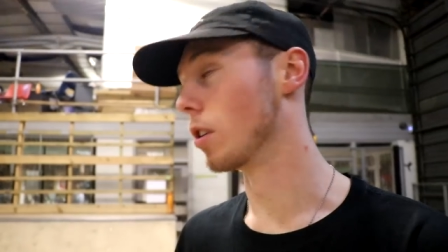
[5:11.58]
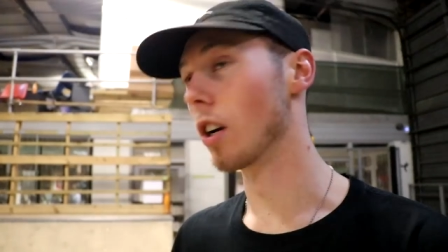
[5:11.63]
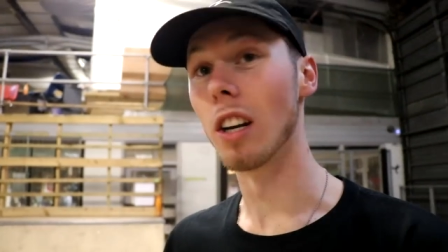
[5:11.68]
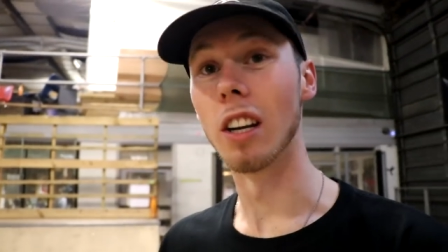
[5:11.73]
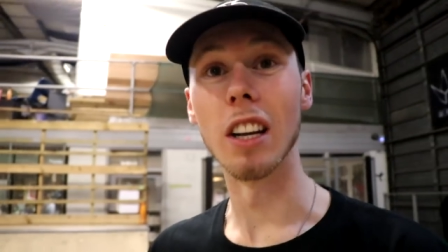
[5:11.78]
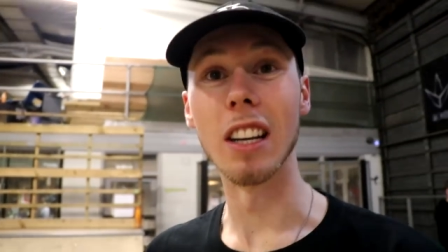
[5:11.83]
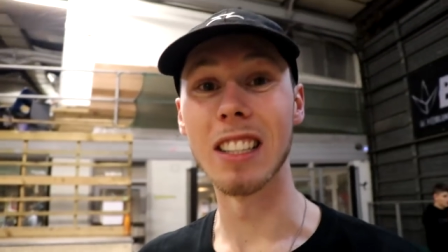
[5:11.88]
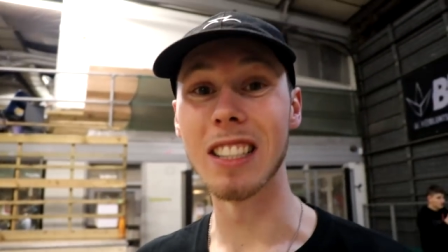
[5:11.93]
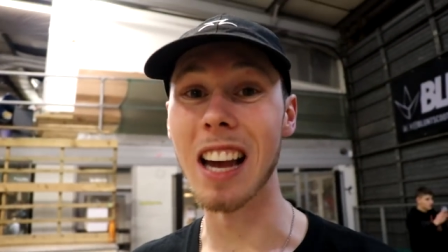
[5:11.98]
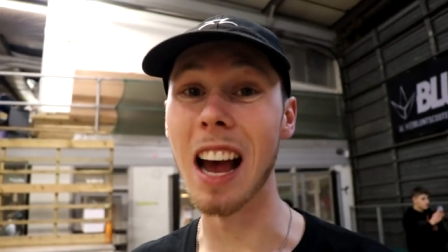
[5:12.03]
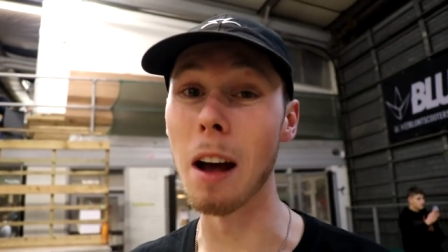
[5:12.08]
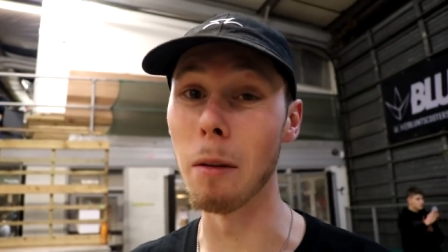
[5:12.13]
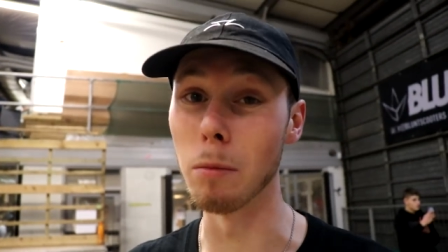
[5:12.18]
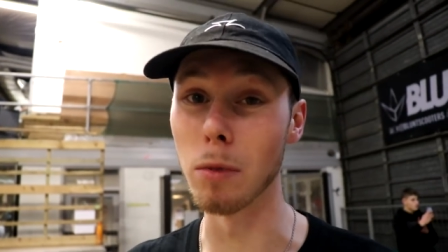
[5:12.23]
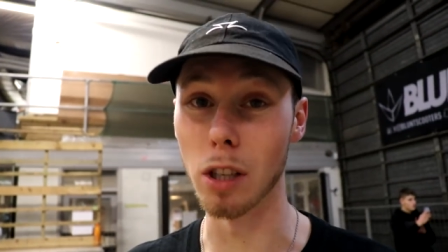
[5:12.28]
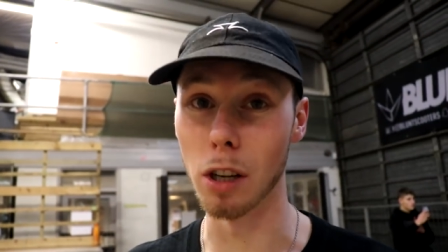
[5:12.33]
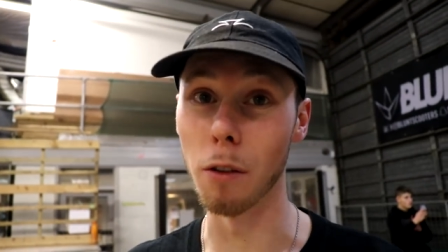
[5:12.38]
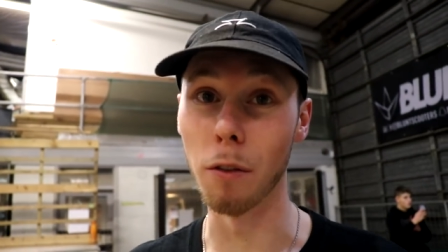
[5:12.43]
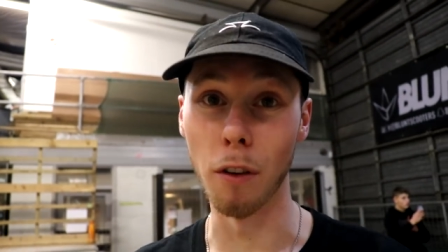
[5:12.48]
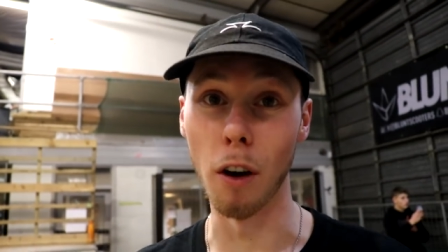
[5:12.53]
gonna
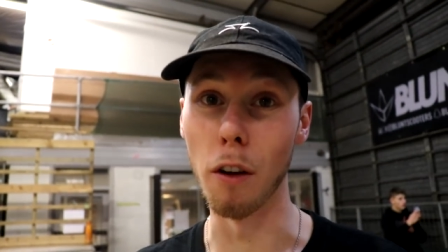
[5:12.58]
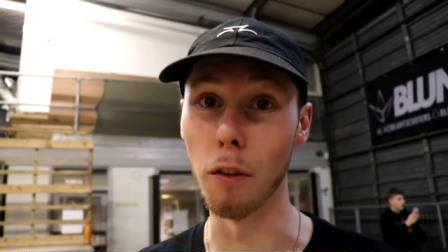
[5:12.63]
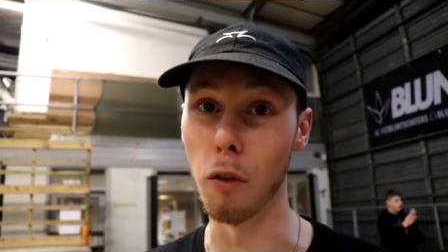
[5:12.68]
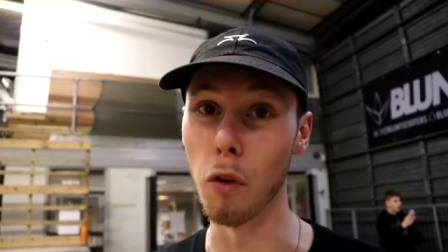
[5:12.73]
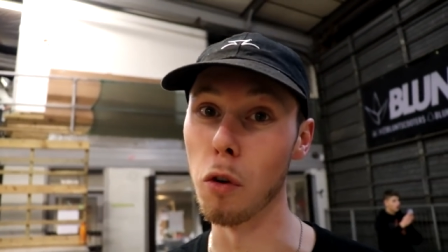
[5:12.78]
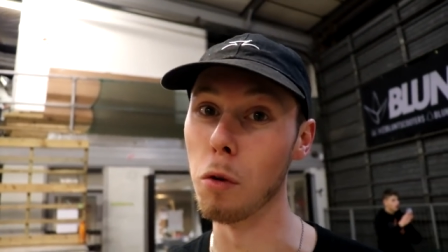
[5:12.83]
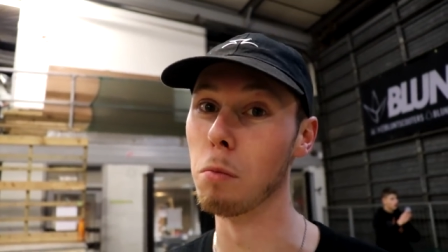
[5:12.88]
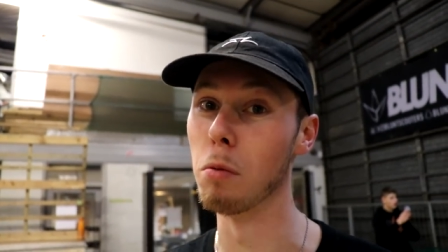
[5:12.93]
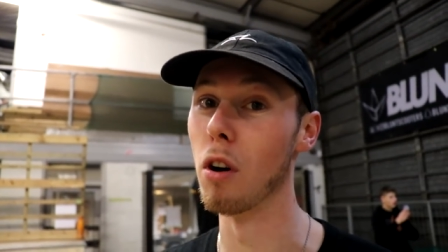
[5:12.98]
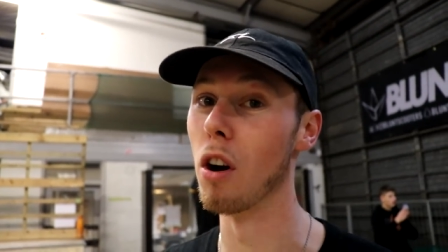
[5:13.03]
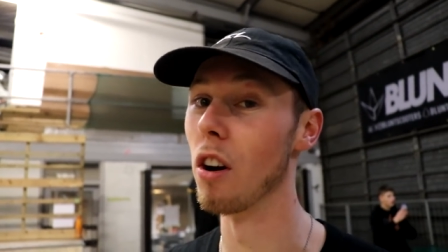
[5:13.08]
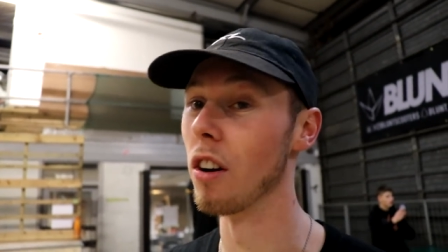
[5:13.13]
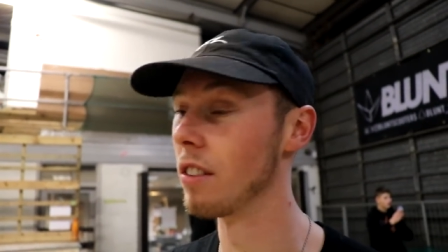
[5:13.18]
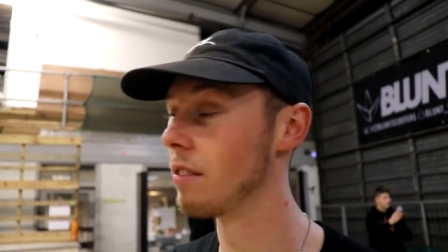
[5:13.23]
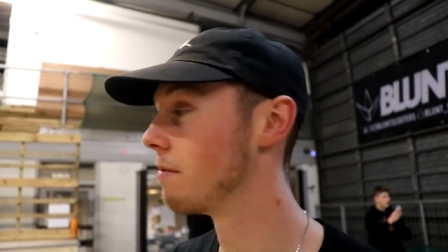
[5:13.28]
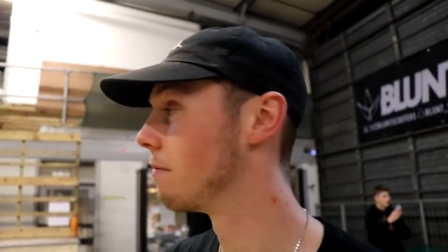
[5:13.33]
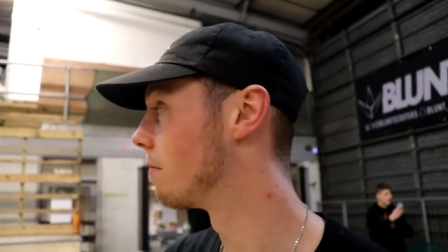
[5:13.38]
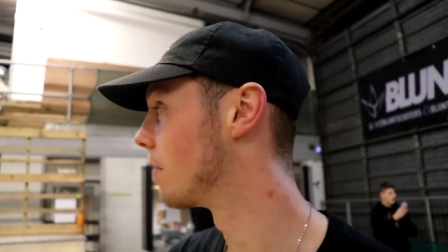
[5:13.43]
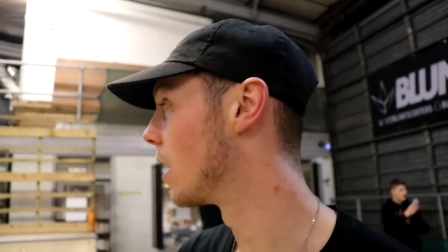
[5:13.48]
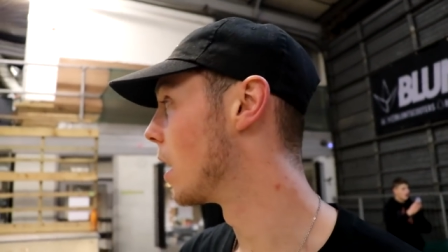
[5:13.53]
attempt a 540 drive.
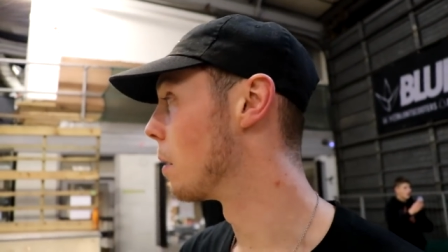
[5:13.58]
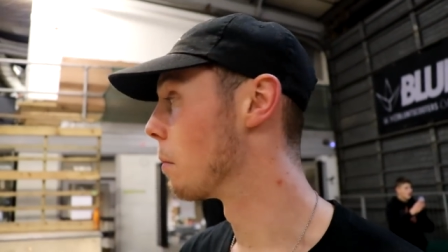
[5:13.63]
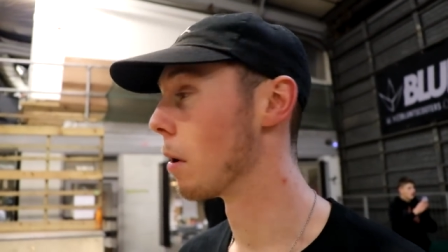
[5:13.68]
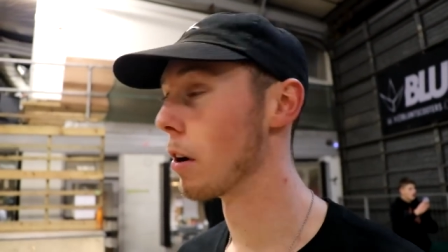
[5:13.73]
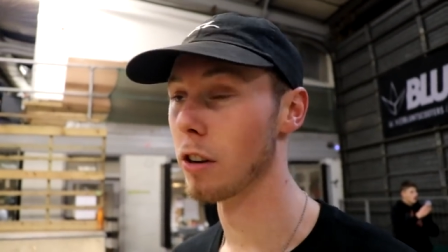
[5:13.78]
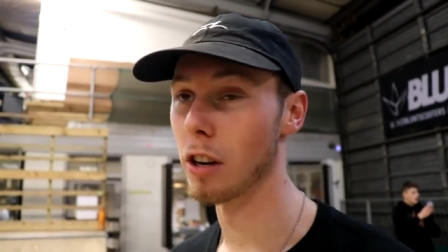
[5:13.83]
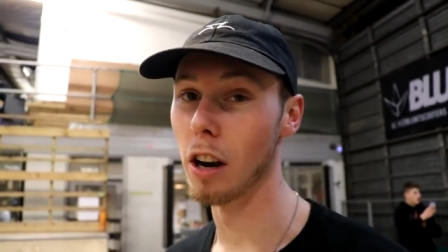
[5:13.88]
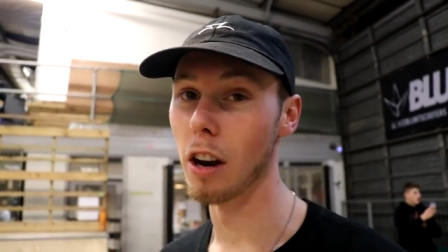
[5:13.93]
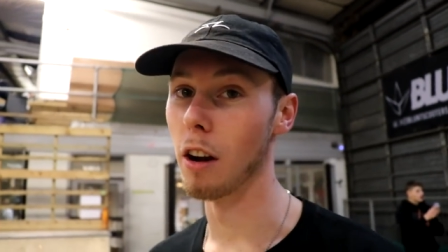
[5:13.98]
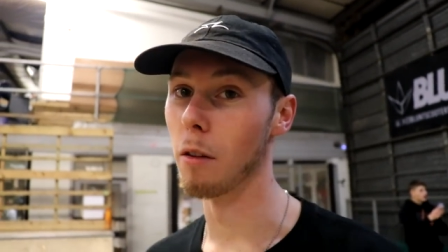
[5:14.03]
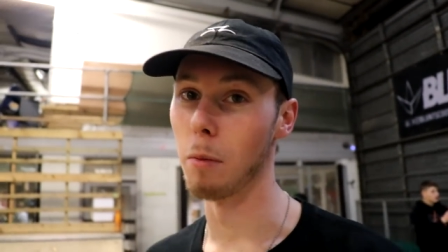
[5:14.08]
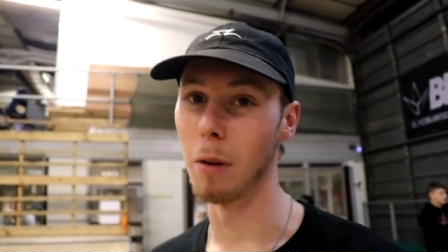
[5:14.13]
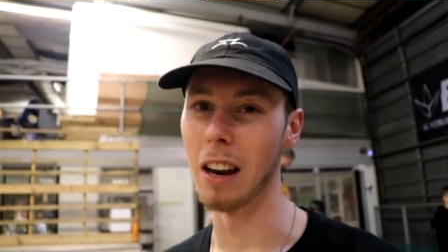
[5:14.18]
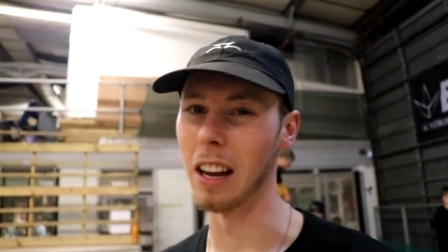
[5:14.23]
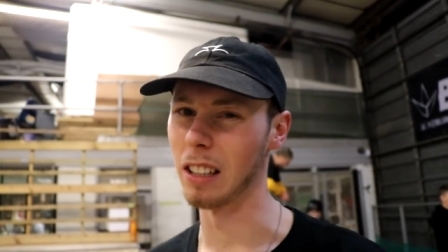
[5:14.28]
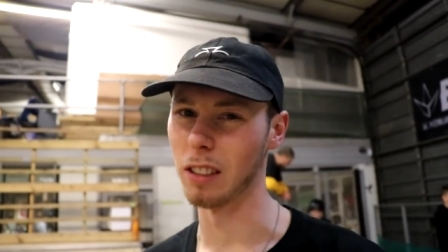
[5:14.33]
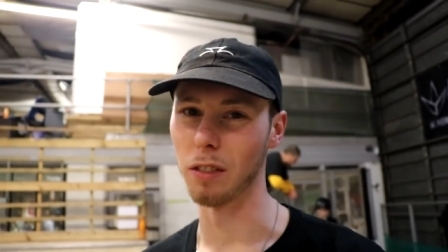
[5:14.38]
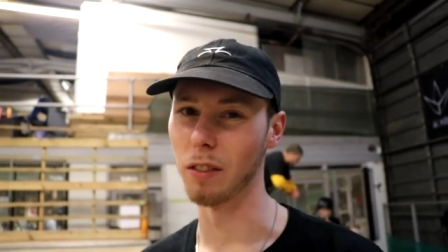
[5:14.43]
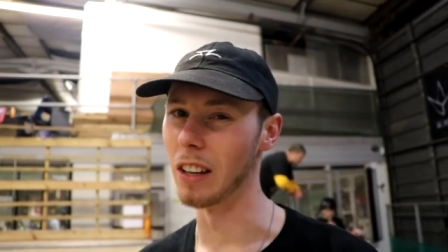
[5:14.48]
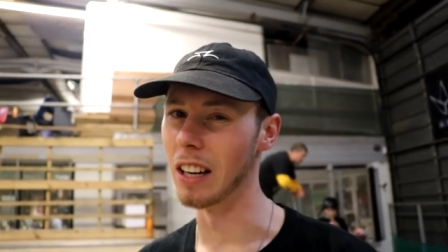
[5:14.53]
I don't know if I
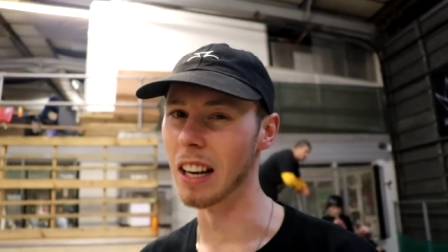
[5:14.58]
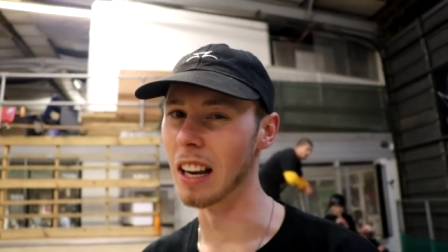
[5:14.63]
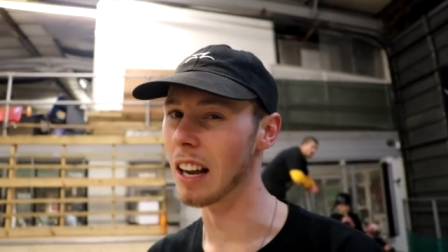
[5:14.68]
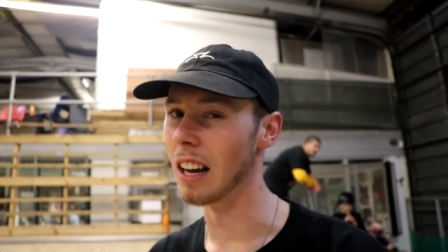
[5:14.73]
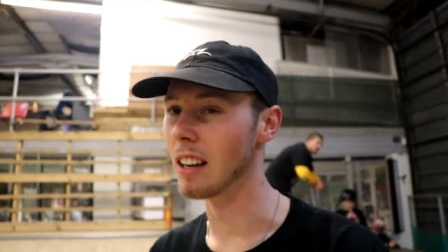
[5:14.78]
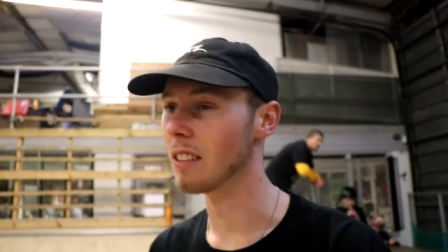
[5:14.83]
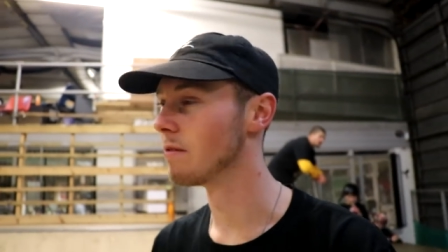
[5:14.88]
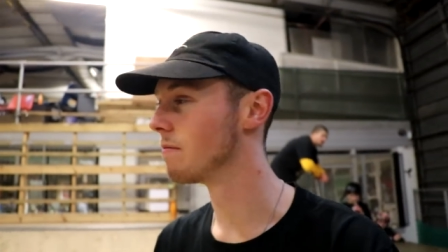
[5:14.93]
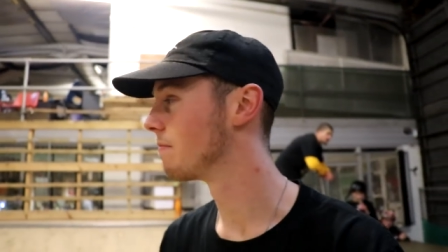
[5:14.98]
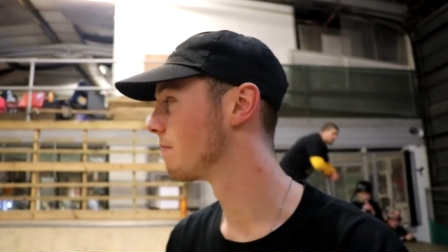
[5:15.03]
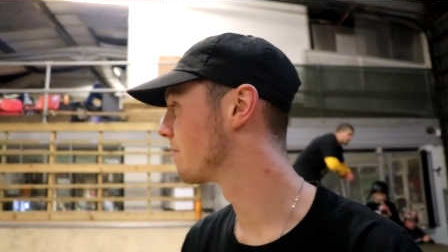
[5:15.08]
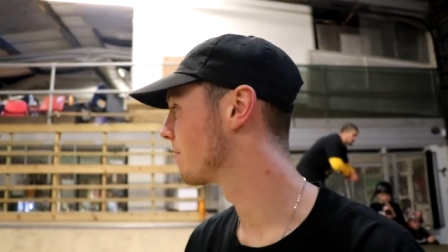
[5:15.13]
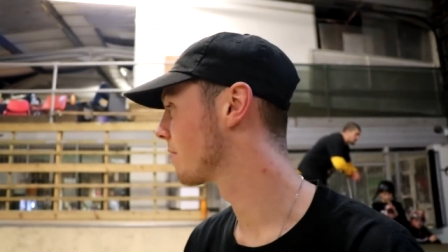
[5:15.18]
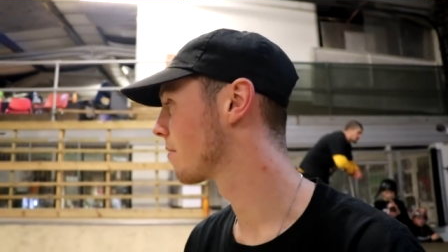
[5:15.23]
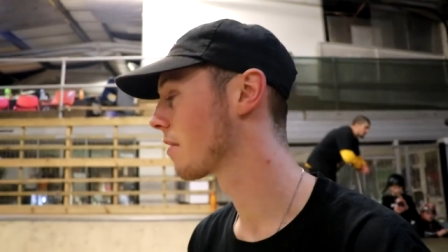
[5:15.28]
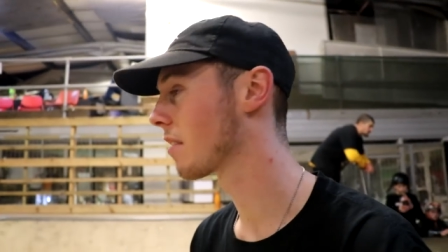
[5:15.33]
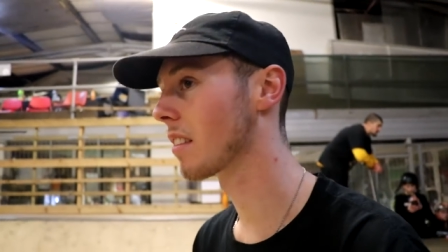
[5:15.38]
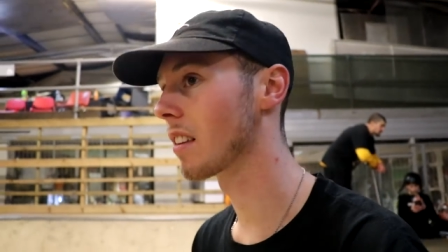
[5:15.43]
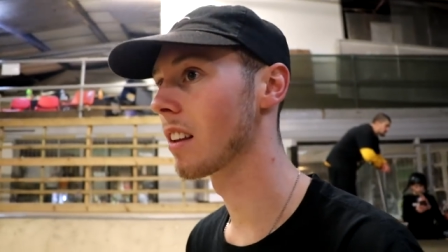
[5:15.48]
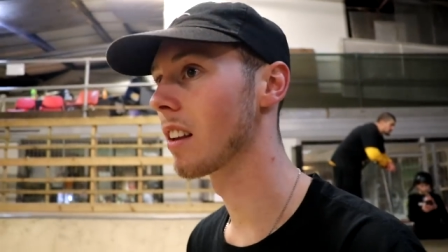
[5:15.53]
like to do it.
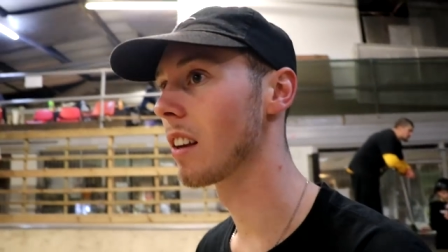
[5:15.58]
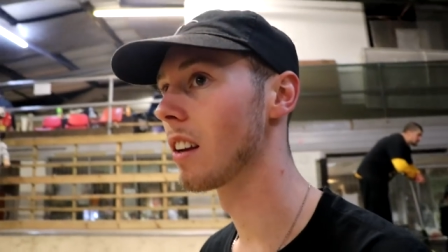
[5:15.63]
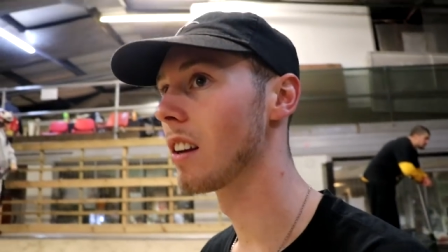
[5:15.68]
Oh, bloody